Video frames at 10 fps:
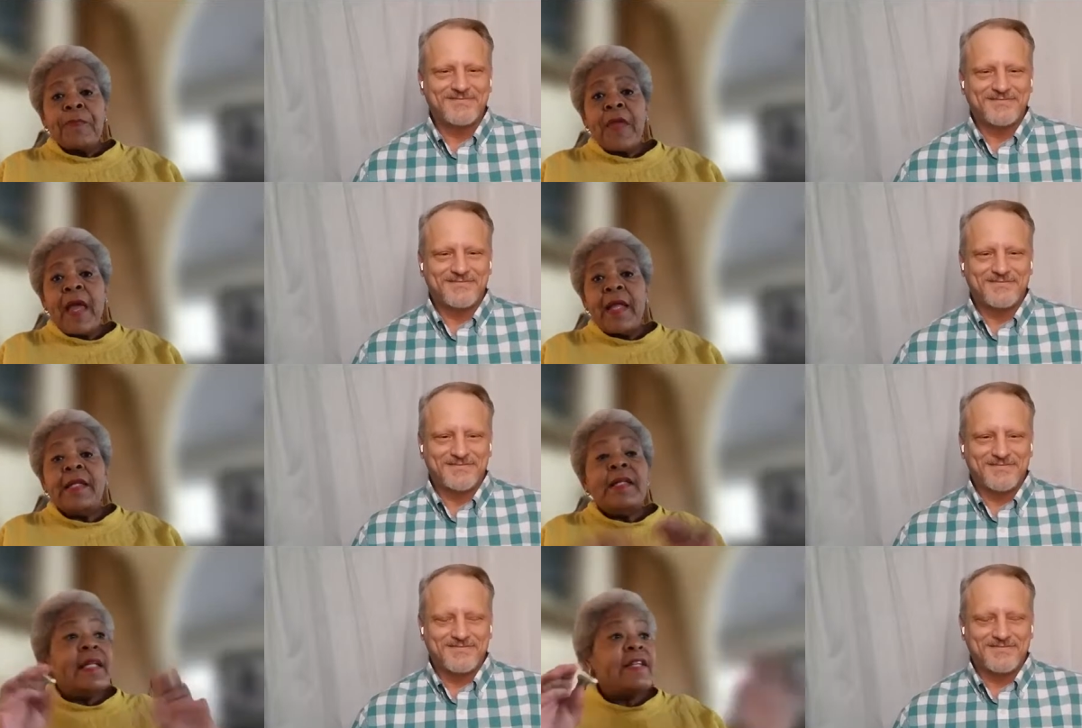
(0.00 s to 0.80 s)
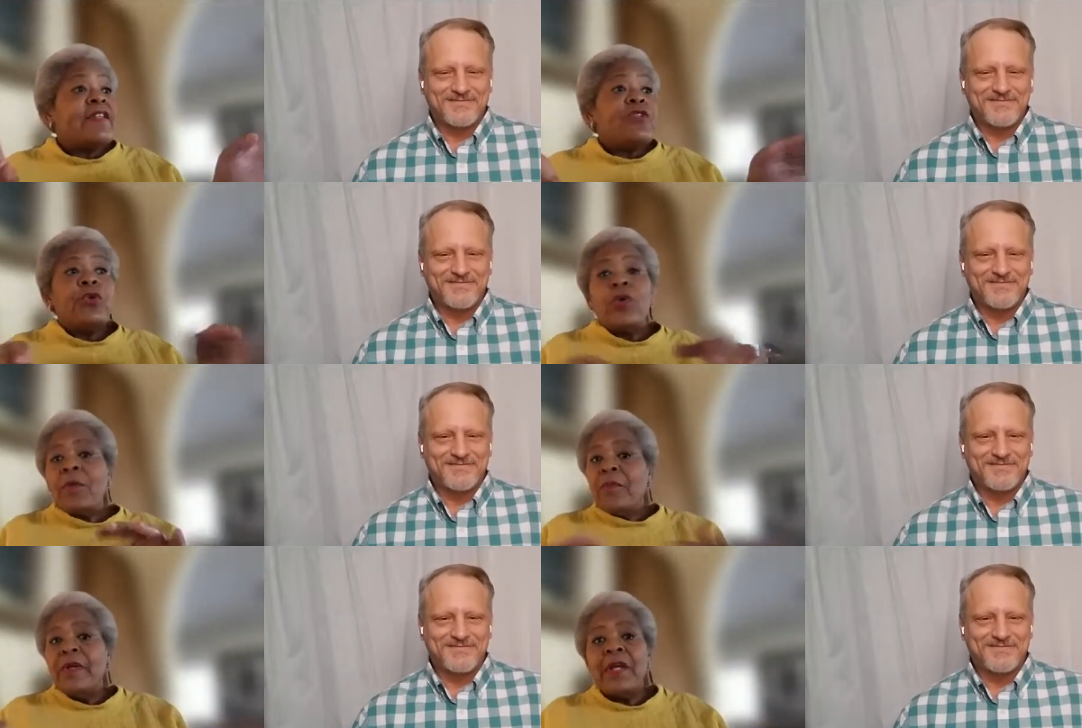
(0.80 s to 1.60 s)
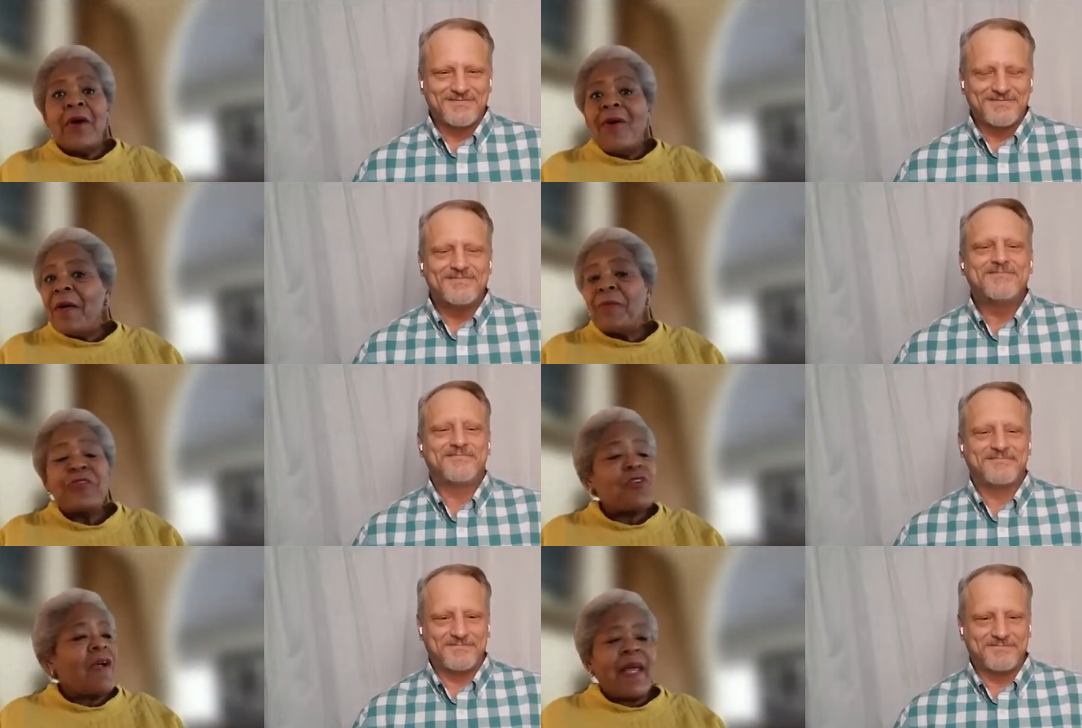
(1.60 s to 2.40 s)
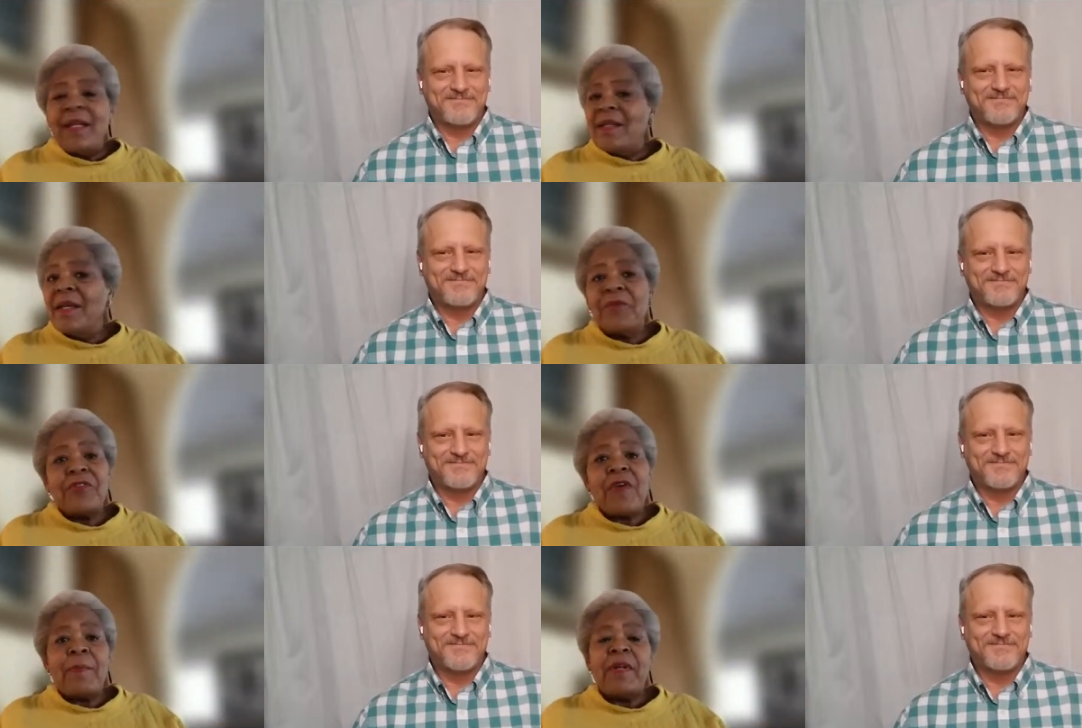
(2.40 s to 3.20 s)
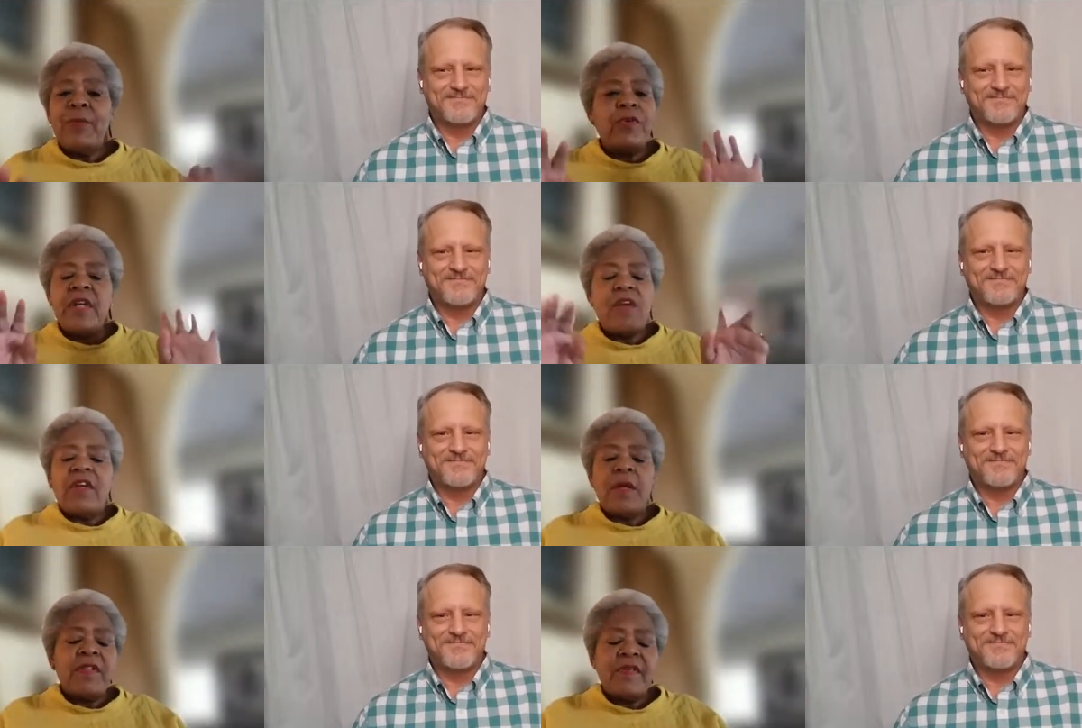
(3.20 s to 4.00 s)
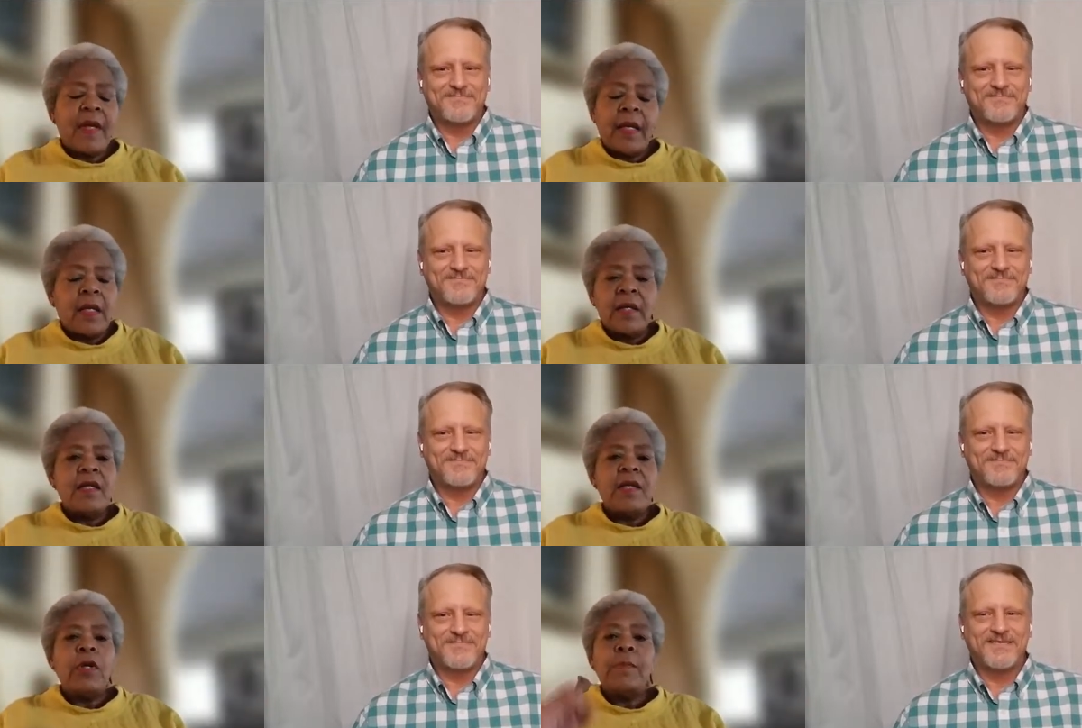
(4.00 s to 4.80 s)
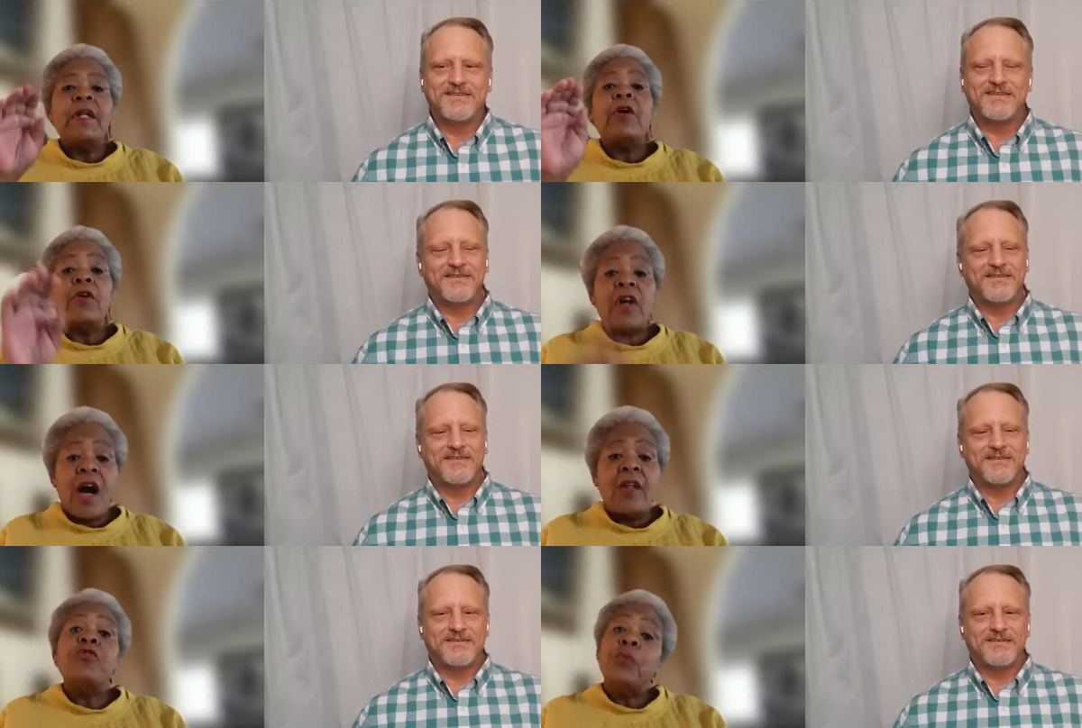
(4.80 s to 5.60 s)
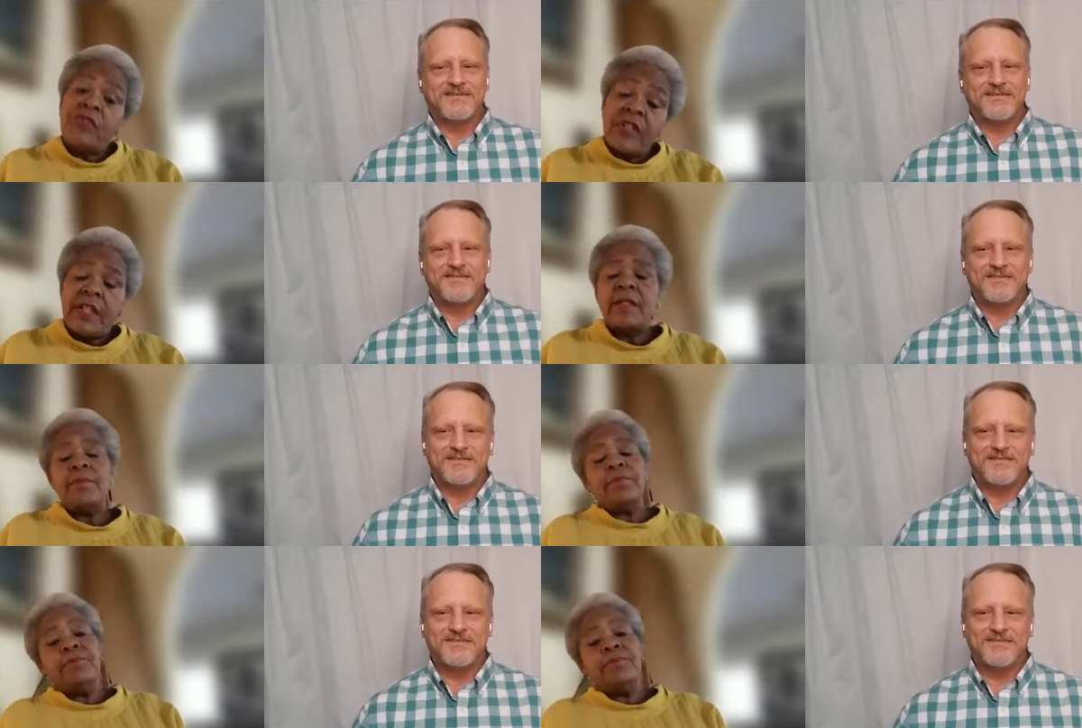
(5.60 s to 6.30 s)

Speaker 1: and listen to him. You know, it was great. It was great. But he would never let me sing. He wanted me to go to college, which I did.